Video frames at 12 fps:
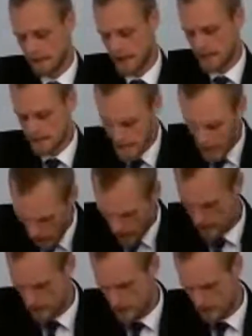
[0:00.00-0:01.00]
And he
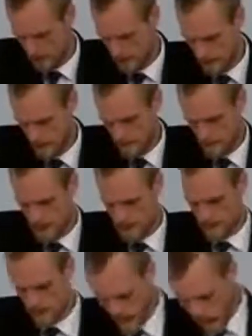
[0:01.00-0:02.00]
died, and
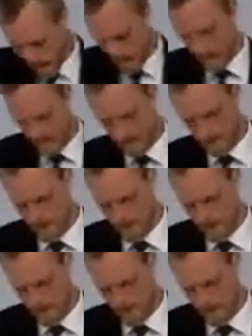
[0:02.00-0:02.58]
he died, and he